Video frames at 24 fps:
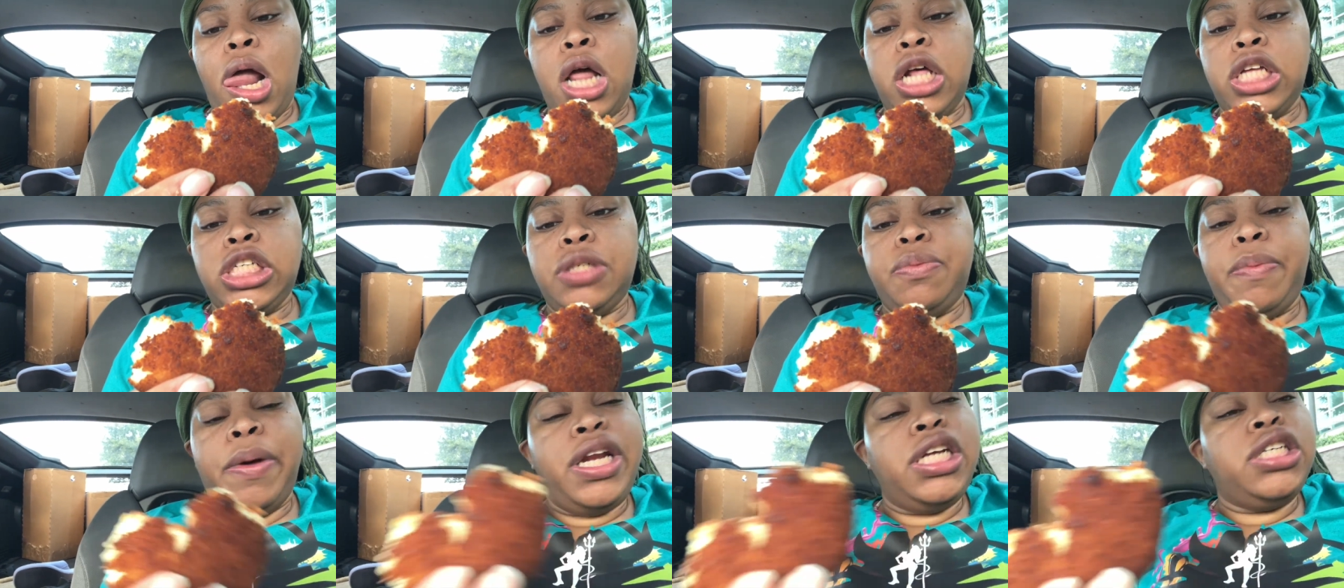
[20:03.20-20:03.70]

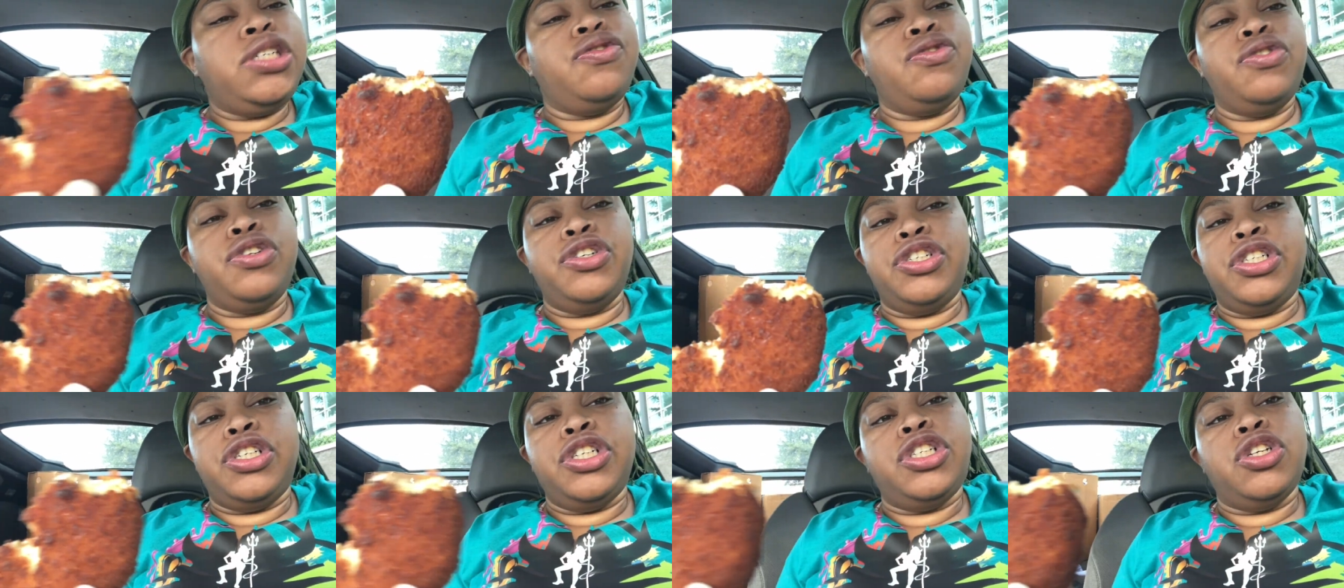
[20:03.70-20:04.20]
Spanish food
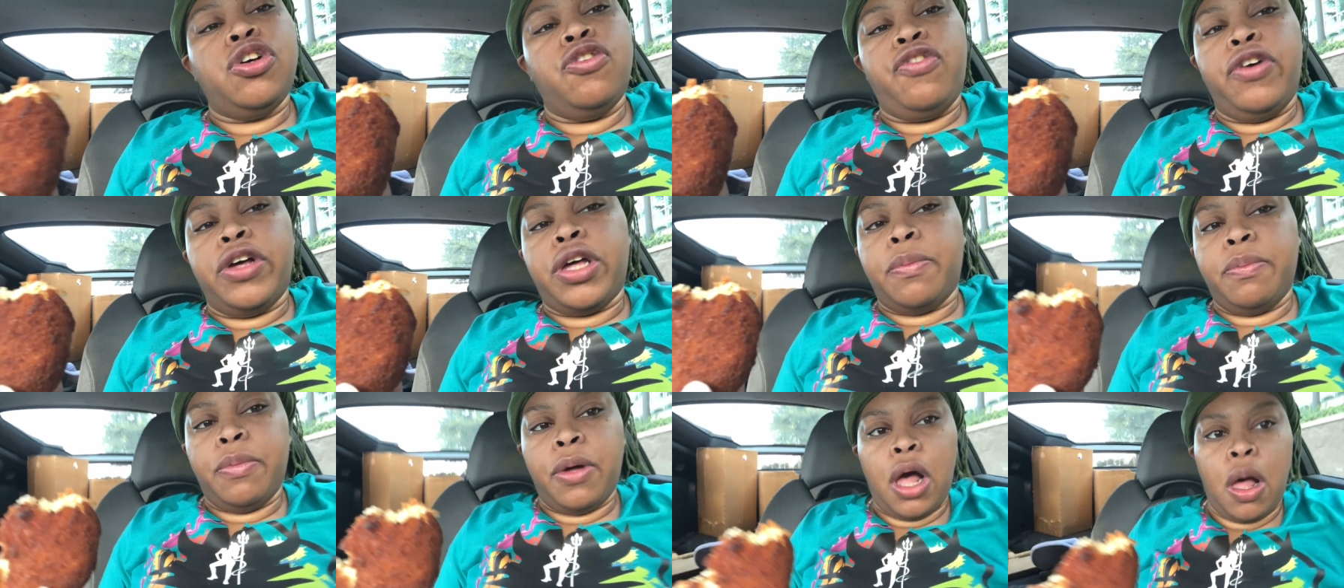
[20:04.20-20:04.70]
is just so
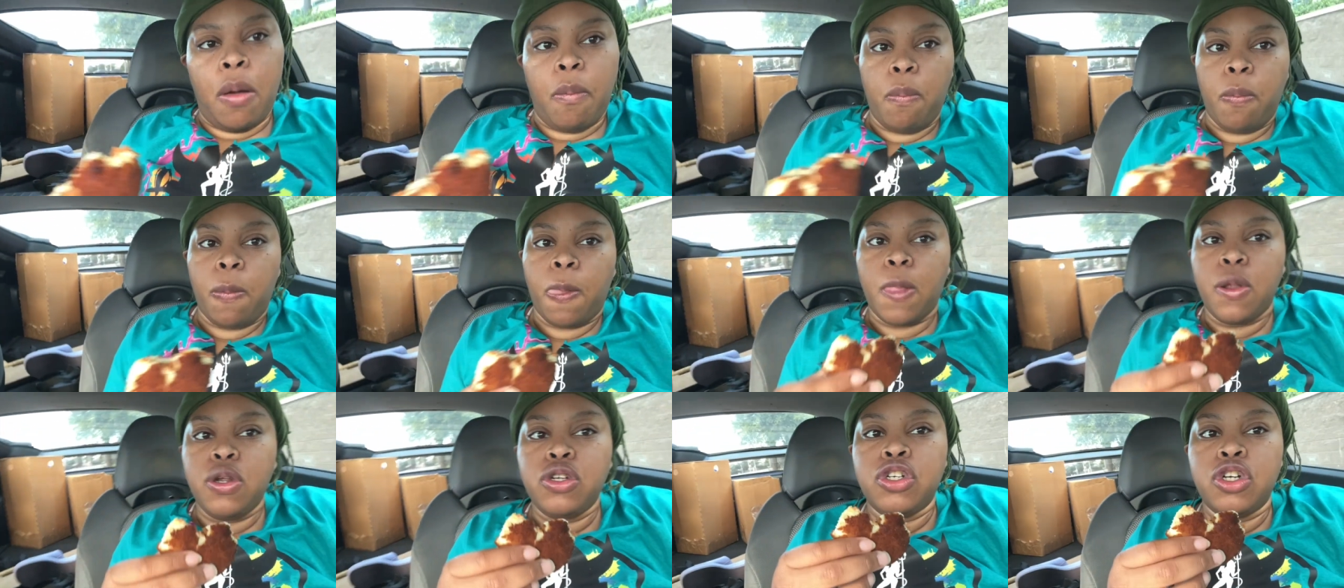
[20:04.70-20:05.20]
fucking bomb.
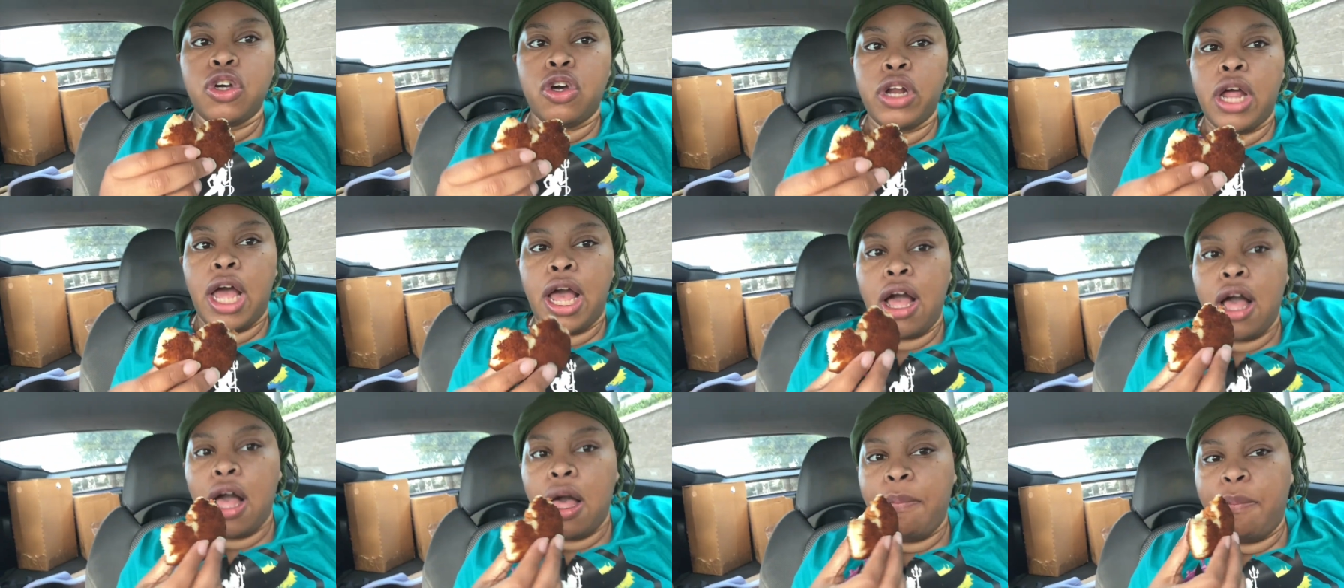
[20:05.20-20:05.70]
You're gonna go to
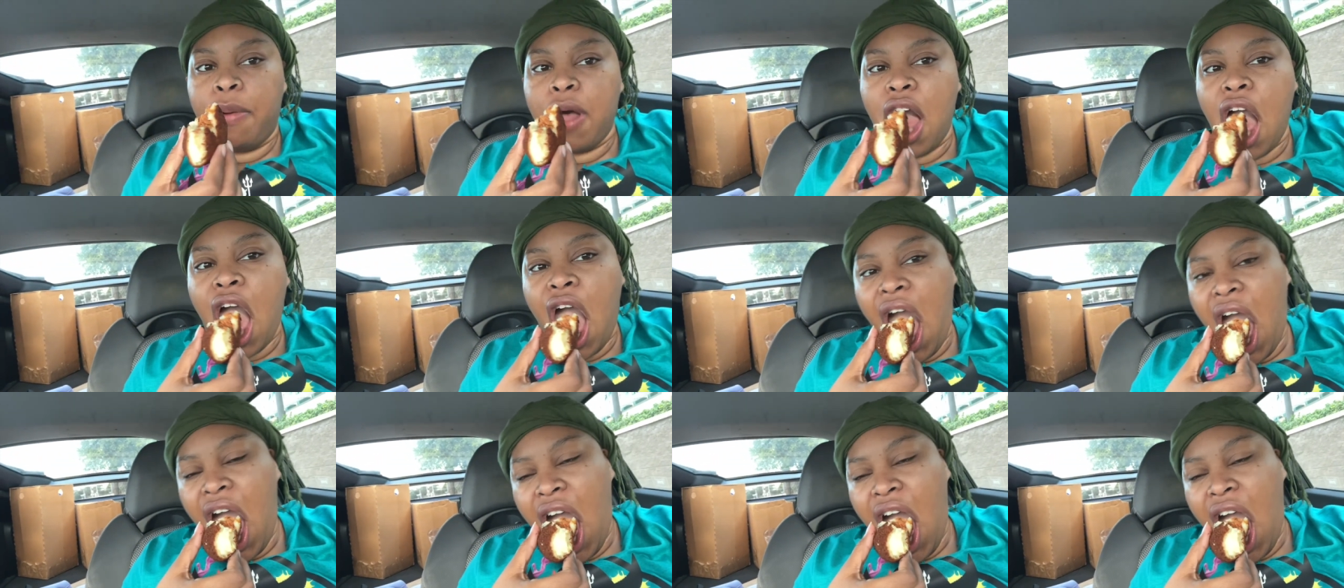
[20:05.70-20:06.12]
IHOP, but